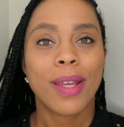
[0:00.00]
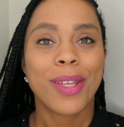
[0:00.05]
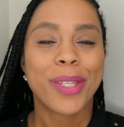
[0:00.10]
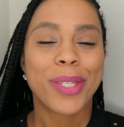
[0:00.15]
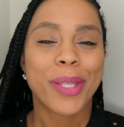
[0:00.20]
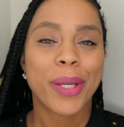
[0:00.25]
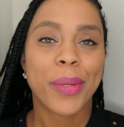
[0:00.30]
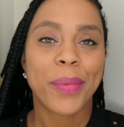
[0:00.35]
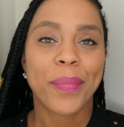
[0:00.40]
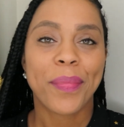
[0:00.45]

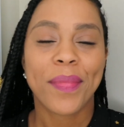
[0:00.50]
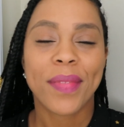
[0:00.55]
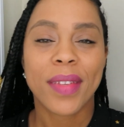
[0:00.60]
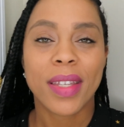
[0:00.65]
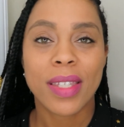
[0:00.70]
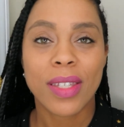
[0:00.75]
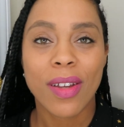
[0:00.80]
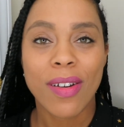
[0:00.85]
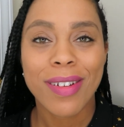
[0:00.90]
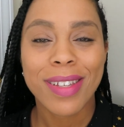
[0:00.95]
So
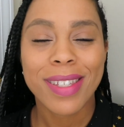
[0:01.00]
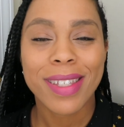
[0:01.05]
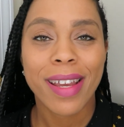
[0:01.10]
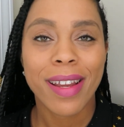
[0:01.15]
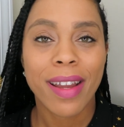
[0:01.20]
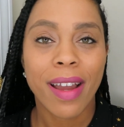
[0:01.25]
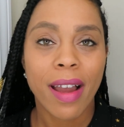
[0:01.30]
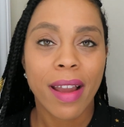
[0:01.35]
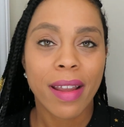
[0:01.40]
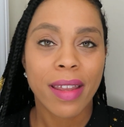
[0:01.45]
the songs
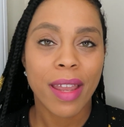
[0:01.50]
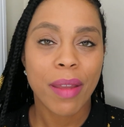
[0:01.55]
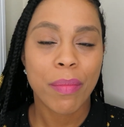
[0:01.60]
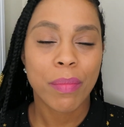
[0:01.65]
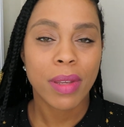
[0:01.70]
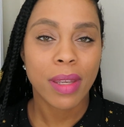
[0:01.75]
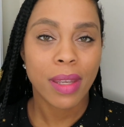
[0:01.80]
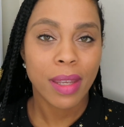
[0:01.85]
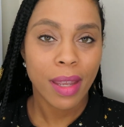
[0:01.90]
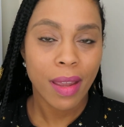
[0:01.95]
that God gave
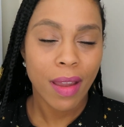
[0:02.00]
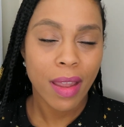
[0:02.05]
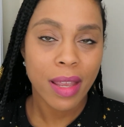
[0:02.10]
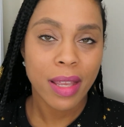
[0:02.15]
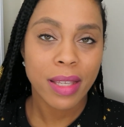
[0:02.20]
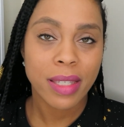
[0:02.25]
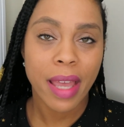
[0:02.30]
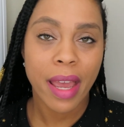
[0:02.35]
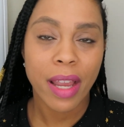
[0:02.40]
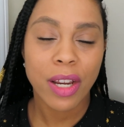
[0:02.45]
me
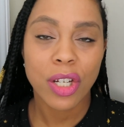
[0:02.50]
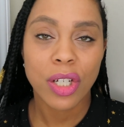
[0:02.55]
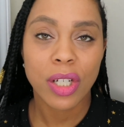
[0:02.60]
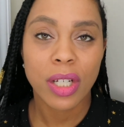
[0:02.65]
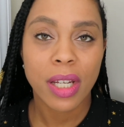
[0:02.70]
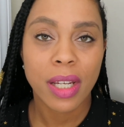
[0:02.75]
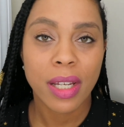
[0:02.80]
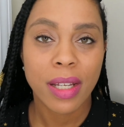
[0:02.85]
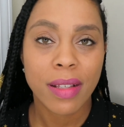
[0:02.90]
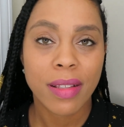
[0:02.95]
is
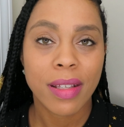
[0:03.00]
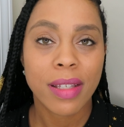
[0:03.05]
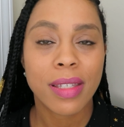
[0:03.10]
actually,